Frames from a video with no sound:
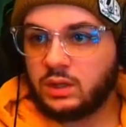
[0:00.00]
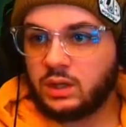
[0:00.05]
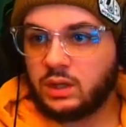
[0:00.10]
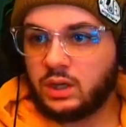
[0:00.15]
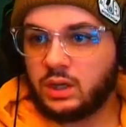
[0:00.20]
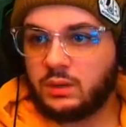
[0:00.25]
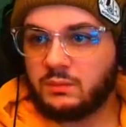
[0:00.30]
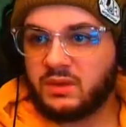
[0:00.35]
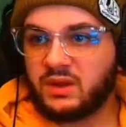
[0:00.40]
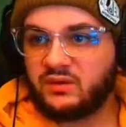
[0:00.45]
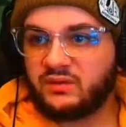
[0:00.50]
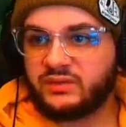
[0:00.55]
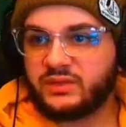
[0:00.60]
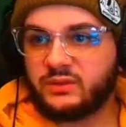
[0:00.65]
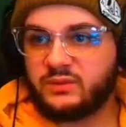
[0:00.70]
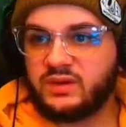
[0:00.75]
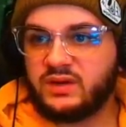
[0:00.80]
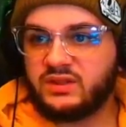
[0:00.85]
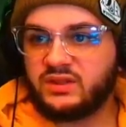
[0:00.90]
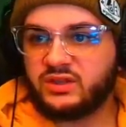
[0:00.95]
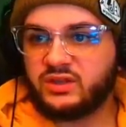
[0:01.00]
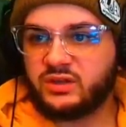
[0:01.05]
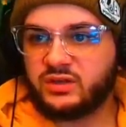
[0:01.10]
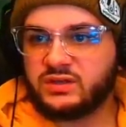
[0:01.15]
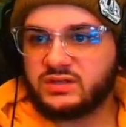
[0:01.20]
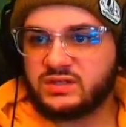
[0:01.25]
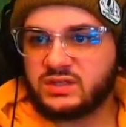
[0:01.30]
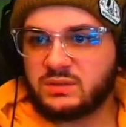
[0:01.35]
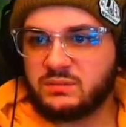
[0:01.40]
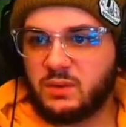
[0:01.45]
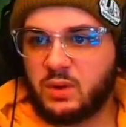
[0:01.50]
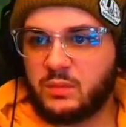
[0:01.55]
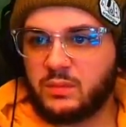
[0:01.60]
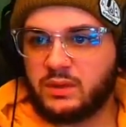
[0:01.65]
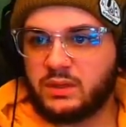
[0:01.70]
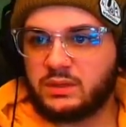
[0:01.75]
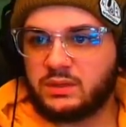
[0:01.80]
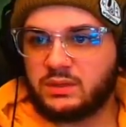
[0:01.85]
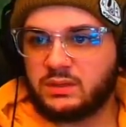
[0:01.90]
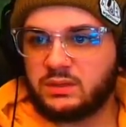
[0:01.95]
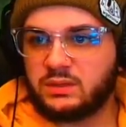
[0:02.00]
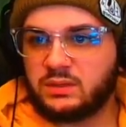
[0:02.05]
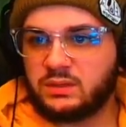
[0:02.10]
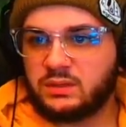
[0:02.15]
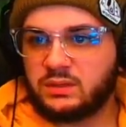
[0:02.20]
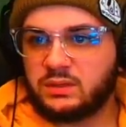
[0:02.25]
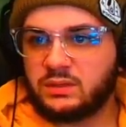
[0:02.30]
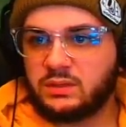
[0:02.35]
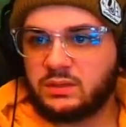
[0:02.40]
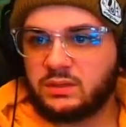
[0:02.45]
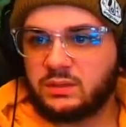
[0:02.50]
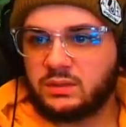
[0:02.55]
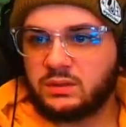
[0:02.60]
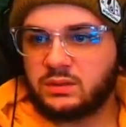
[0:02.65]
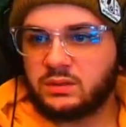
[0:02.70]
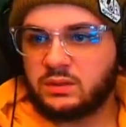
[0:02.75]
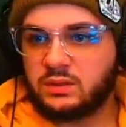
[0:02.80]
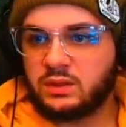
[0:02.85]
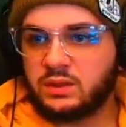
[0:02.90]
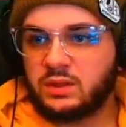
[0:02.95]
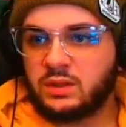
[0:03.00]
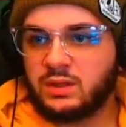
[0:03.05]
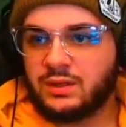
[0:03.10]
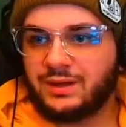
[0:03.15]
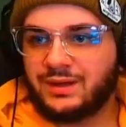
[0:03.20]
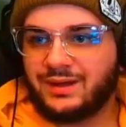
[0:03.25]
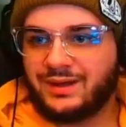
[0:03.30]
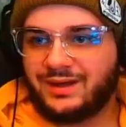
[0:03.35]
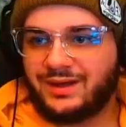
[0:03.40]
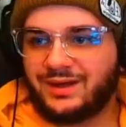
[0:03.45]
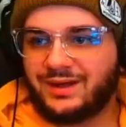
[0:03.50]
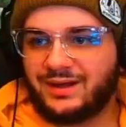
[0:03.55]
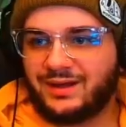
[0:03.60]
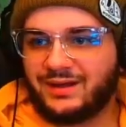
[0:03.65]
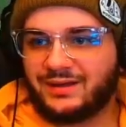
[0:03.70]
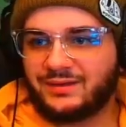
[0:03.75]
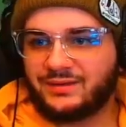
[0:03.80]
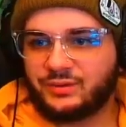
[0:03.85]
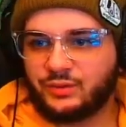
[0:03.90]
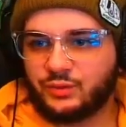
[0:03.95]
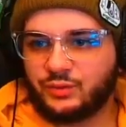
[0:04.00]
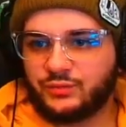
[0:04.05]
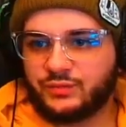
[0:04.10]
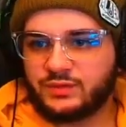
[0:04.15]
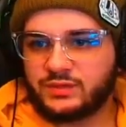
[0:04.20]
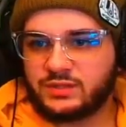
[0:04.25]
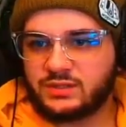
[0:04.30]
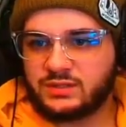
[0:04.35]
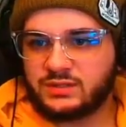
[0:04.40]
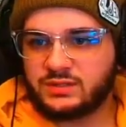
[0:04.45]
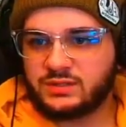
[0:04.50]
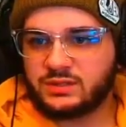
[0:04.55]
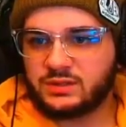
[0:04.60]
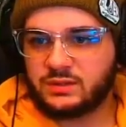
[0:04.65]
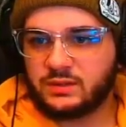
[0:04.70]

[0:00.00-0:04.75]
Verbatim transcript: Um, I don't think we need the cookies at the moment. Aha. uh poopuses.